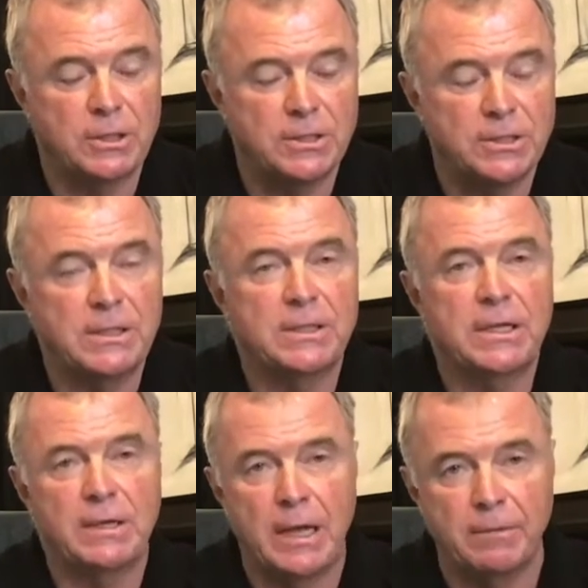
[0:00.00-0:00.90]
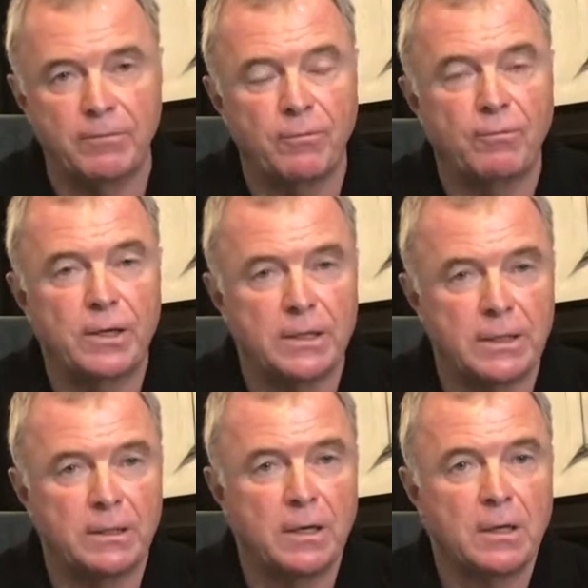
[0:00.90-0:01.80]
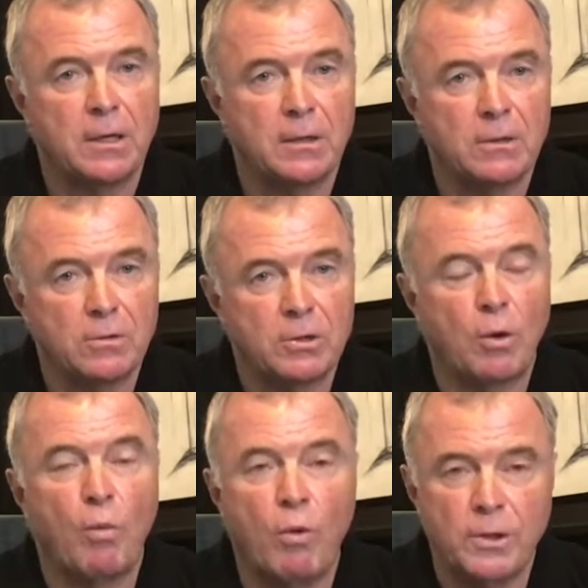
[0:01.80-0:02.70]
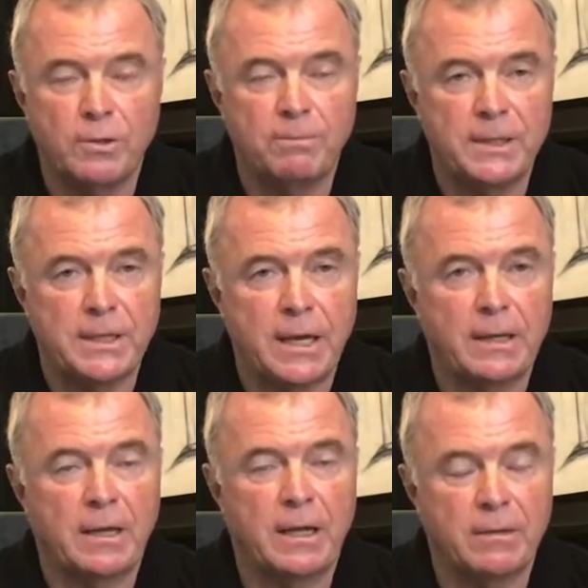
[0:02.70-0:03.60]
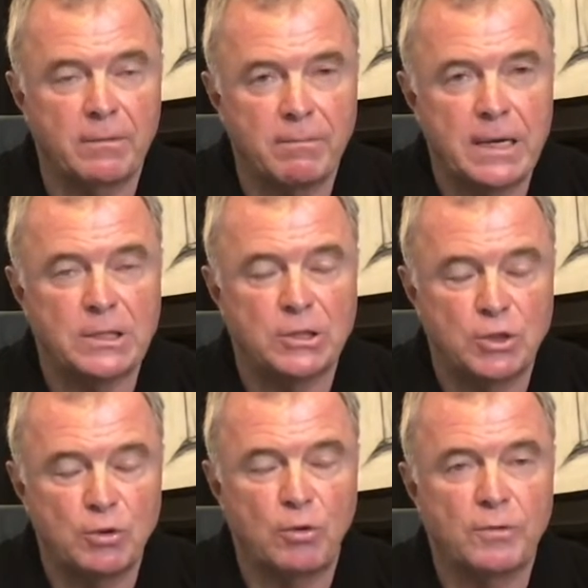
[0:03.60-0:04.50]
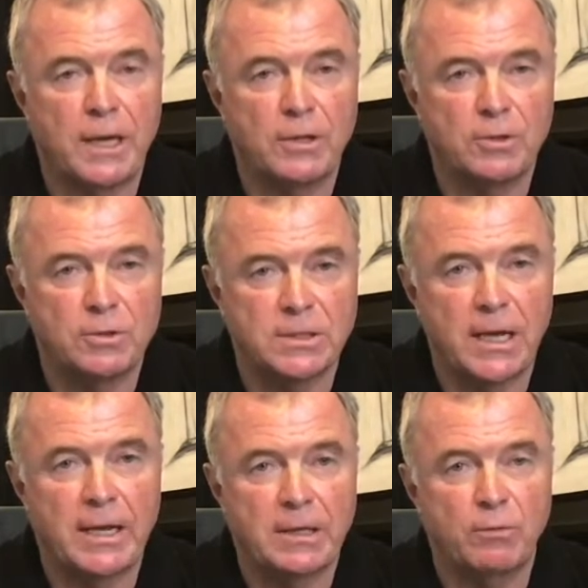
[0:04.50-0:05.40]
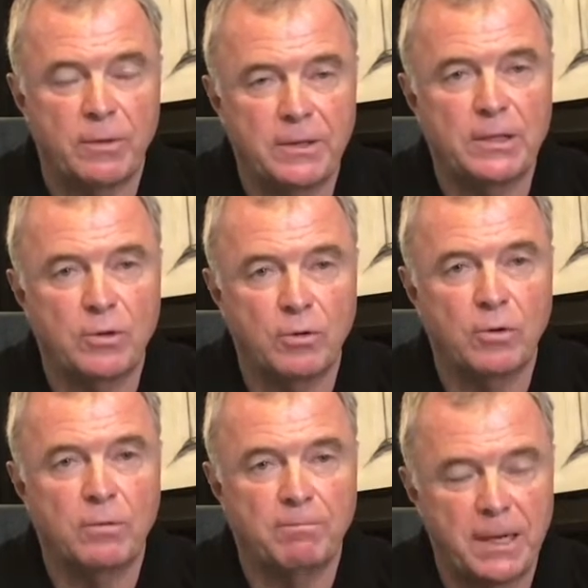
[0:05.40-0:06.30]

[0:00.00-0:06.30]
You can sit there and really look at what you're bidding at and making sure that you stay within your